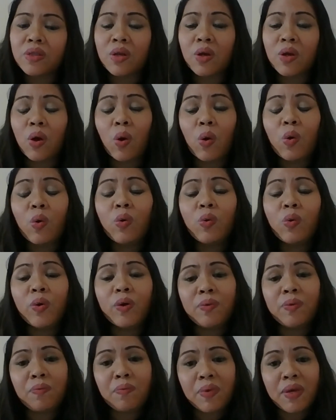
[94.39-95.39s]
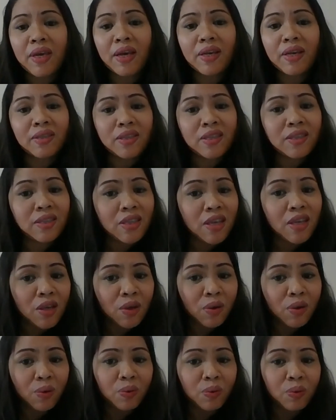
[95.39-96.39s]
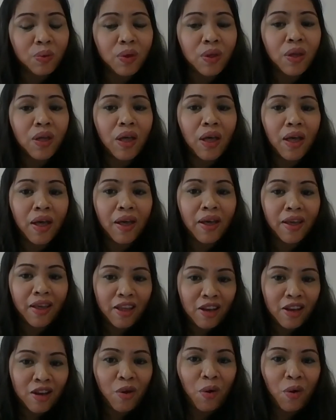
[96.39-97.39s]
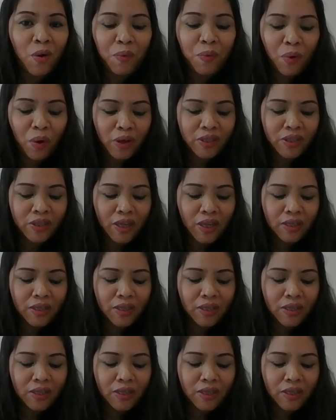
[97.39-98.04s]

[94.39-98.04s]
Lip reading: who will be assisting you in your process.